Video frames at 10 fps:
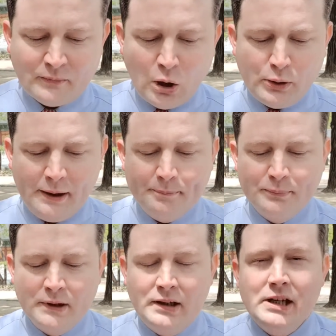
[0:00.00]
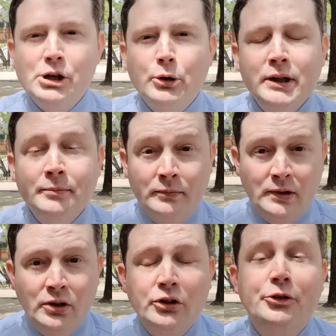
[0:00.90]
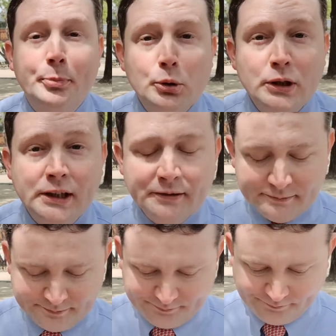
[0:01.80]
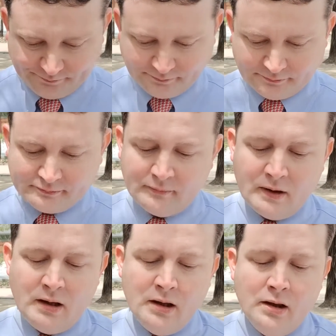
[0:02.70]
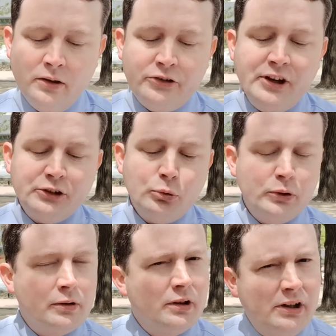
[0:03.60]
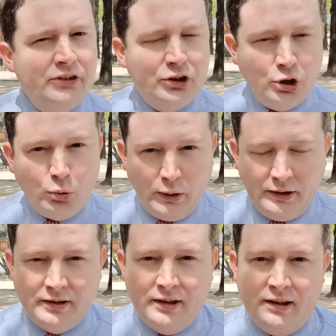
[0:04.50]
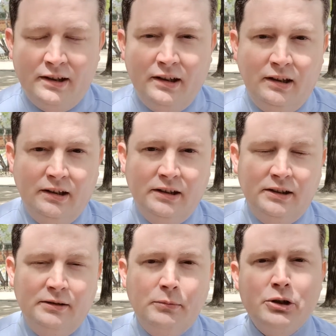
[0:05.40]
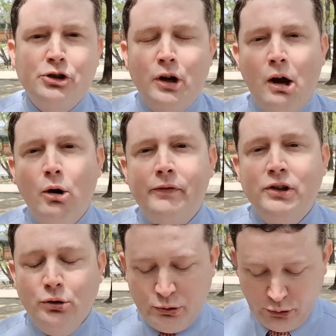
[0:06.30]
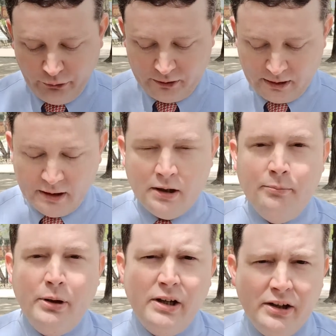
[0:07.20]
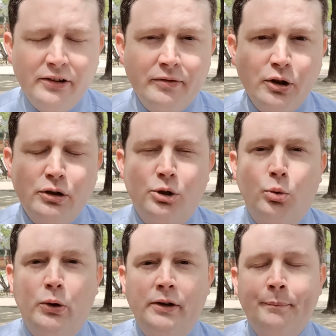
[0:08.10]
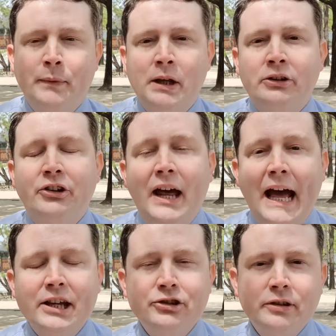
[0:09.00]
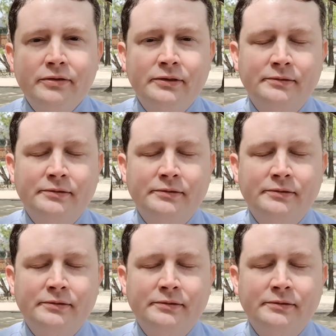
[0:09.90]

Okay, eerie, spooky. This next word is a good one. I'm not sure how often you'll use it, but it is a very good word. It's an adjective.